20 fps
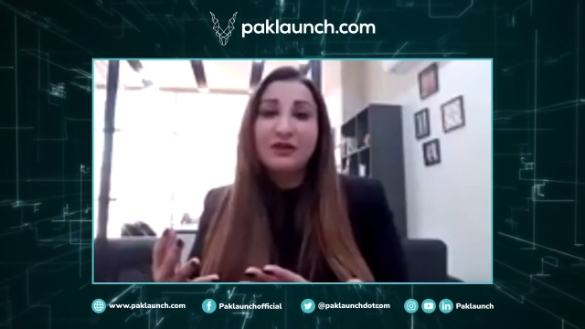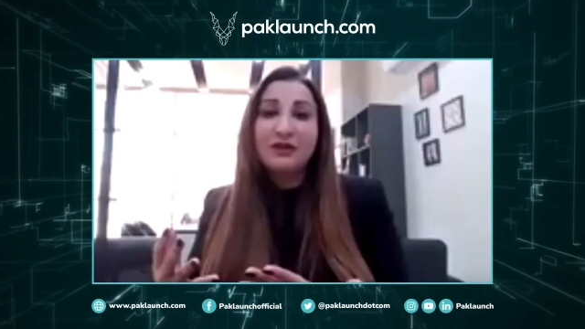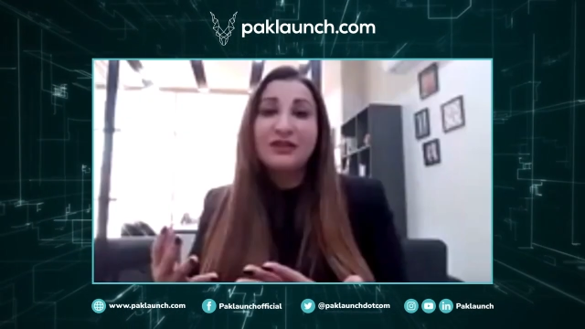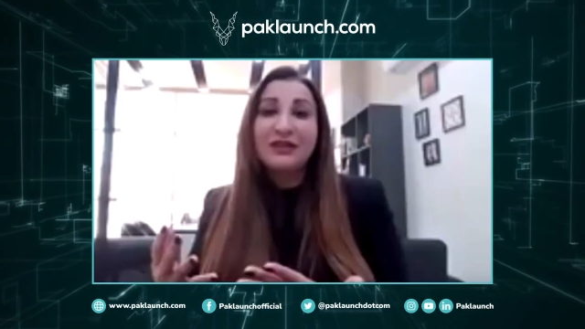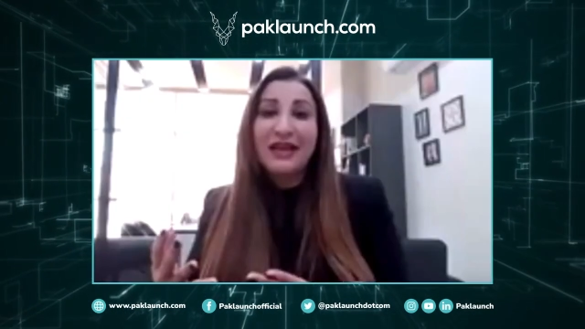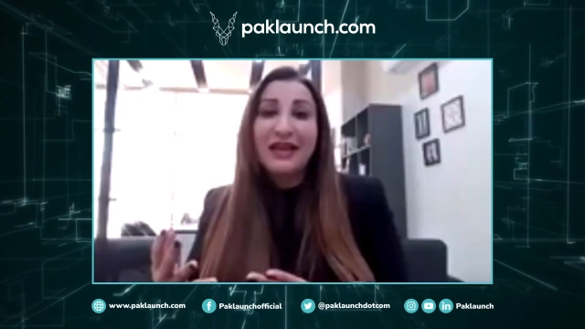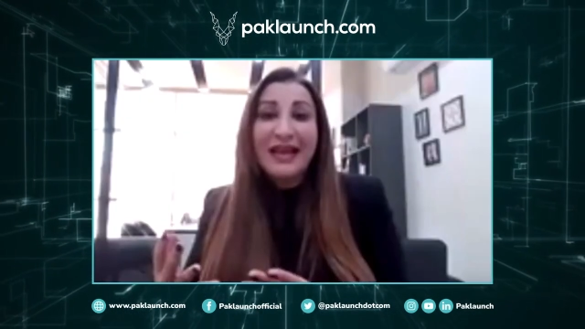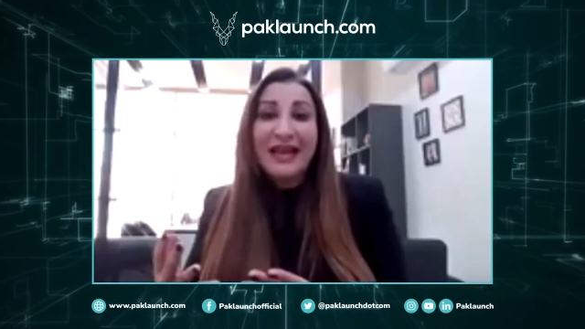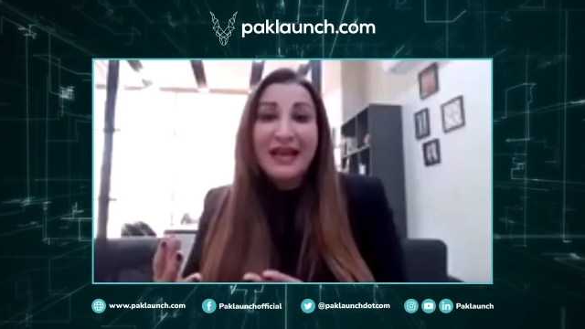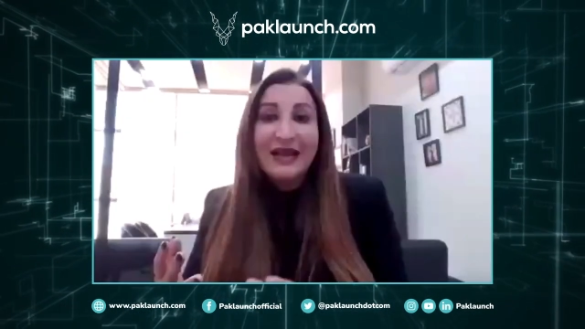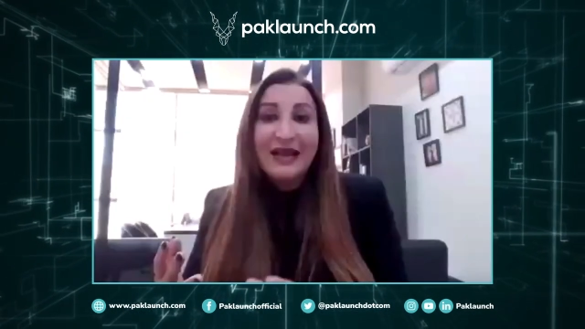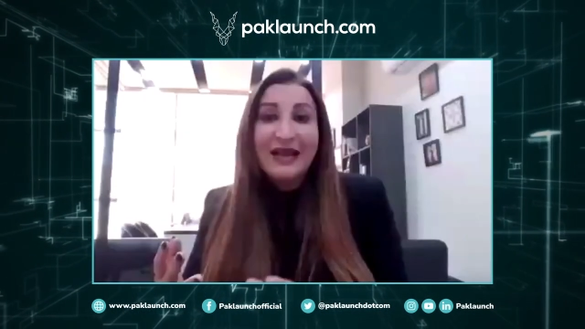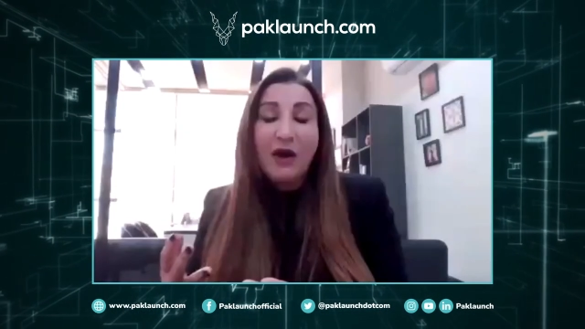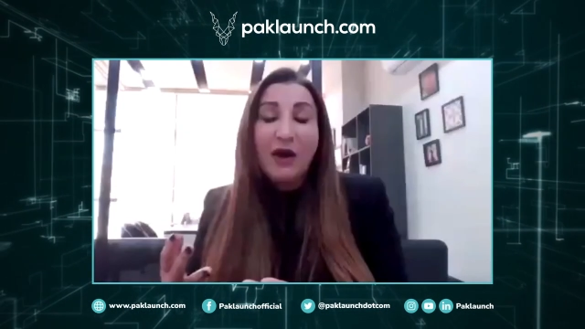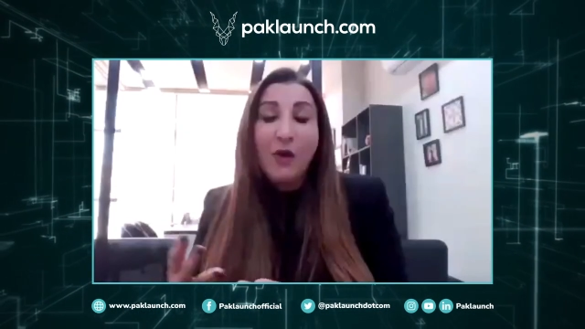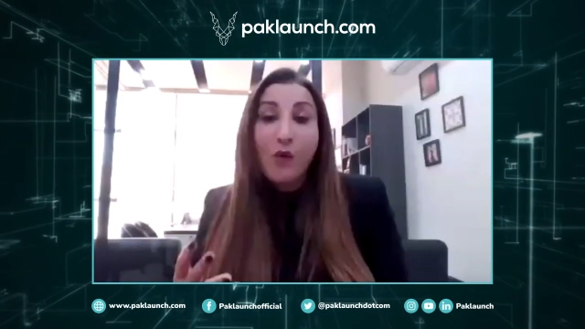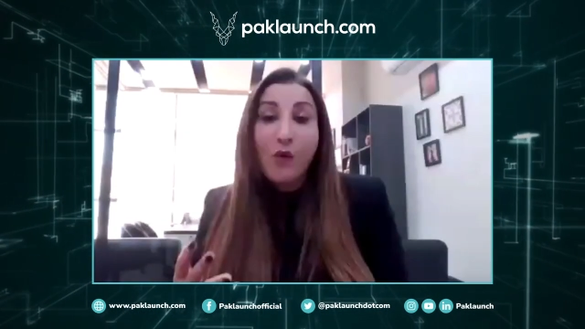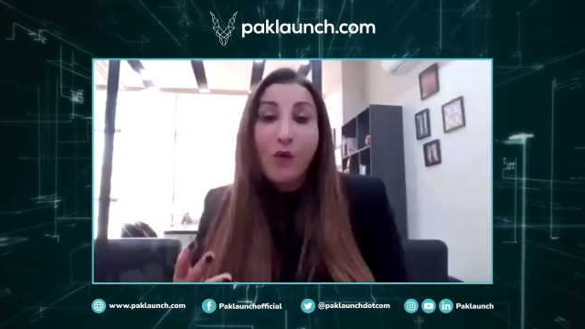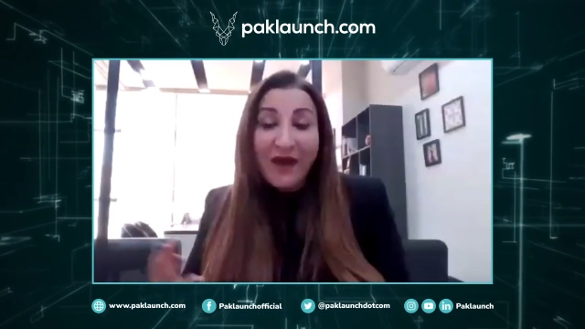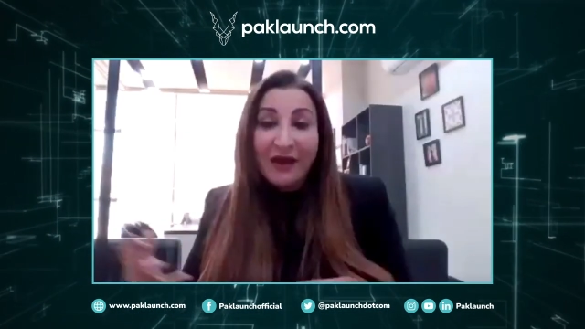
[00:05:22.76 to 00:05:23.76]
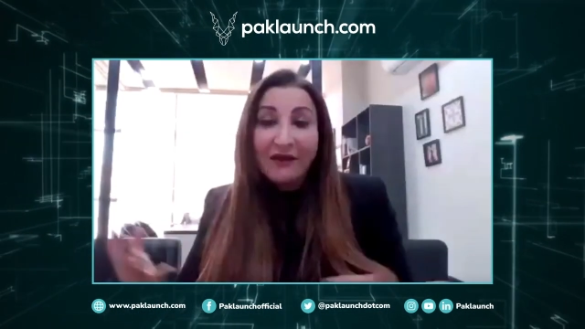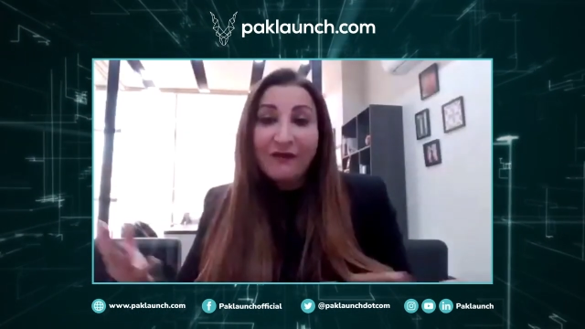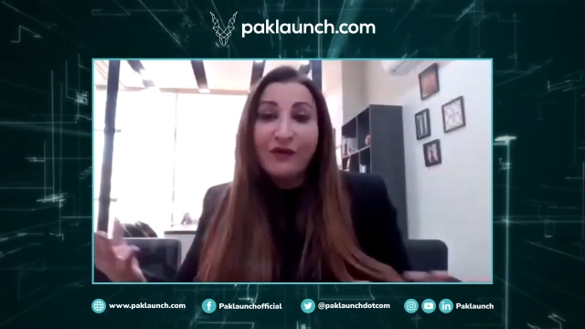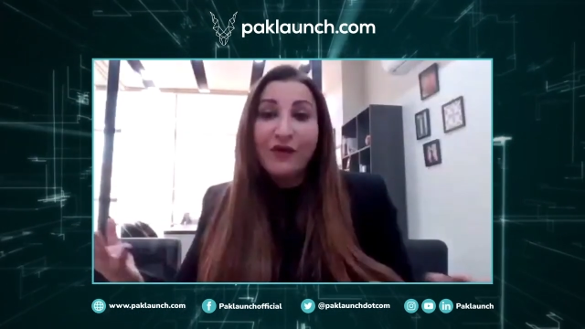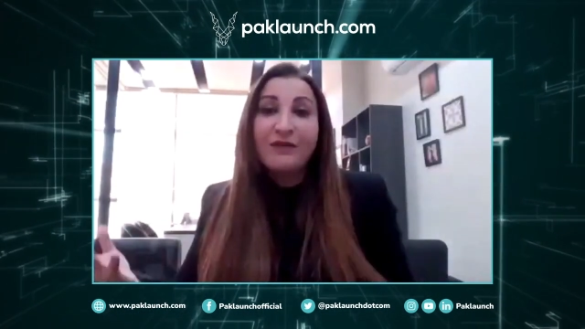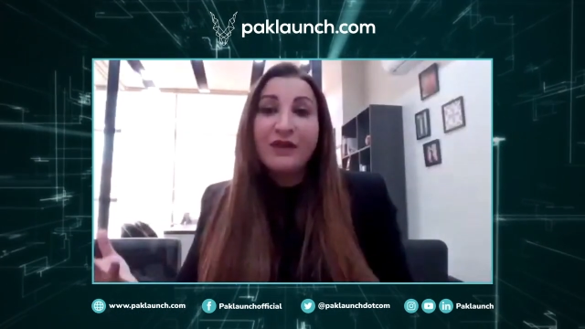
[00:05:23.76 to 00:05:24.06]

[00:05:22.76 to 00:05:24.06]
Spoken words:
stay away from